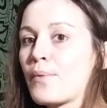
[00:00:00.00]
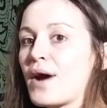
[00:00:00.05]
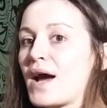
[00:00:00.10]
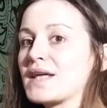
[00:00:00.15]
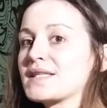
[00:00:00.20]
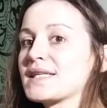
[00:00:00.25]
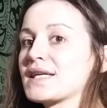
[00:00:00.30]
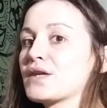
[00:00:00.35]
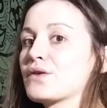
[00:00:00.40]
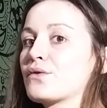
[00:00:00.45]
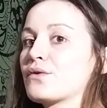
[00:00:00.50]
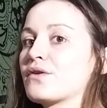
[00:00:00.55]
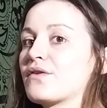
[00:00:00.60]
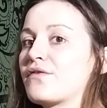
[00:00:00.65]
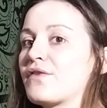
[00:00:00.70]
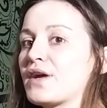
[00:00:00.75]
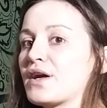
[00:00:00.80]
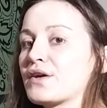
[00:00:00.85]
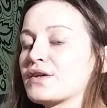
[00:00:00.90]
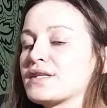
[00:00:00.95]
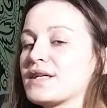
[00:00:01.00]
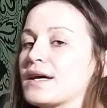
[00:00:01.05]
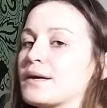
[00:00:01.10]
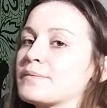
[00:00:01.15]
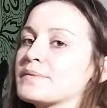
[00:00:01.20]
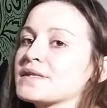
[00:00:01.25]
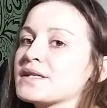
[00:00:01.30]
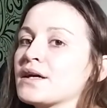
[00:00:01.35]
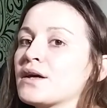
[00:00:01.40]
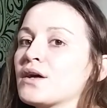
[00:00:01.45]
Pressing through the
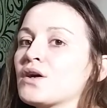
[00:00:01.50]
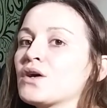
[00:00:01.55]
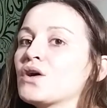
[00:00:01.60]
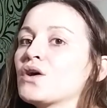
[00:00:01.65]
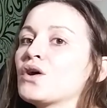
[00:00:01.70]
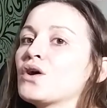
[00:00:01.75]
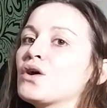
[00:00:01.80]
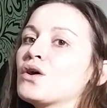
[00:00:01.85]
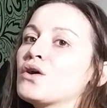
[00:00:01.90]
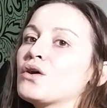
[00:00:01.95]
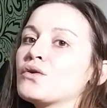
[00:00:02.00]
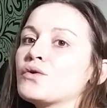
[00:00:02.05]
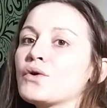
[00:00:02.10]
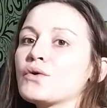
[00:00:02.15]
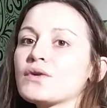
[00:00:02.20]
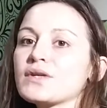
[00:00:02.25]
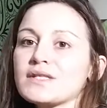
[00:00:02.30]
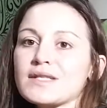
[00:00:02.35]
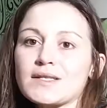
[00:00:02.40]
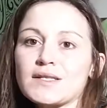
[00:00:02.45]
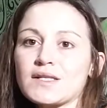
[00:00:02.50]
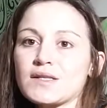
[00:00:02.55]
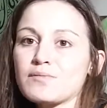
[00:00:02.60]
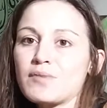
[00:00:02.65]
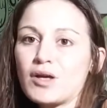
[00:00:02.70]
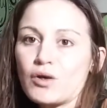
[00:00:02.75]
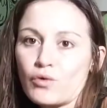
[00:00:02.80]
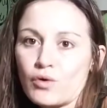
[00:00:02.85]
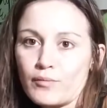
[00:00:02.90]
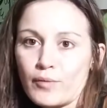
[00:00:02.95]
fingertips. Notice this is
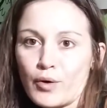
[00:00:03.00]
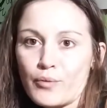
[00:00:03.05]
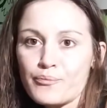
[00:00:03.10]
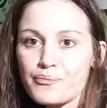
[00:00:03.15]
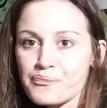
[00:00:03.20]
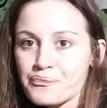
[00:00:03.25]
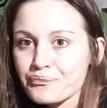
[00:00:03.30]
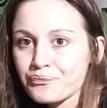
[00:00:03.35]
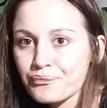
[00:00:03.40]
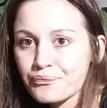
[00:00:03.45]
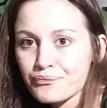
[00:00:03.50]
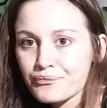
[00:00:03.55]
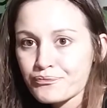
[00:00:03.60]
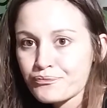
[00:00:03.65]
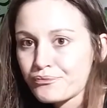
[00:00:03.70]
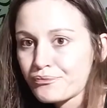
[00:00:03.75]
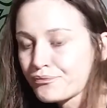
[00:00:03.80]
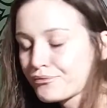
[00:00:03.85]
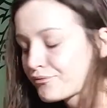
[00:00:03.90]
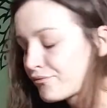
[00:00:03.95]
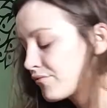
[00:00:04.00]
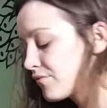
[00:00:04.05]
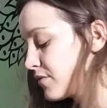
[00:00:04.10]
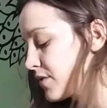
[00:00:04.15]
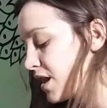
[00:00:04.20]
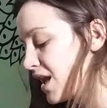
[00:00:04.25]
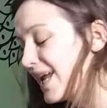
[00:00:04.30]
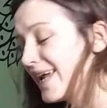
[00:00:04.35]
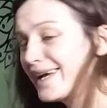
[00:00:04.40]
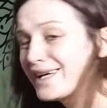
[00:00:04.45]
me normal.
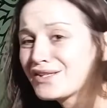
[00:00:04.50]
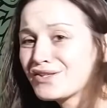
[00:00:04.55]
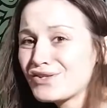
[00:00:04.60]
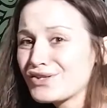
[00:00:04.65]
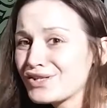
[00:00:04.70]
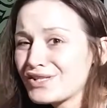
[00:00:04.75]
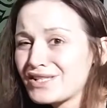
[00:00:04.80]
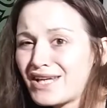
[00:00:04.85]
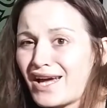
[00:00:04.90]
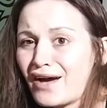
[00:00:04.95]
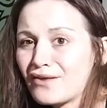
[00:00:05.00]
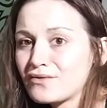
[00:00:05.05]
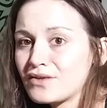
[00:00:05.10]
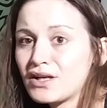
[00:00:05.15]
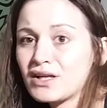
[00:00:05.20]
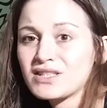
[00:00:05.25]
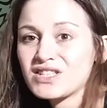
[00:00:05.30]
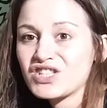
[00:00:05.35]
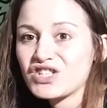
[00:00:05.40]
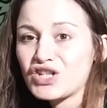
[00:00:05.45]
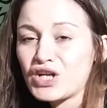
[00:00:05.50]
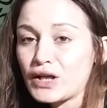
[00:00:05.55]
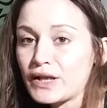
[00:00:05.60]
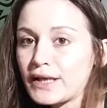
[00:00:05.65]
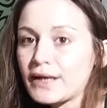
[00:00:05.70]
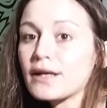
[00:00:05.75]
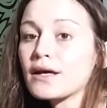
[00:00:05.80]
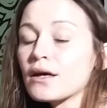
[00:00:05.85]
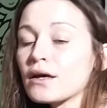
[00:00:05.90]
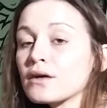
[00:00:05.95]
Hands are just down,
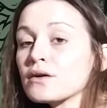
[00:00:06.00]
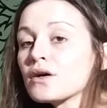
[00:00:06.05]
chilling.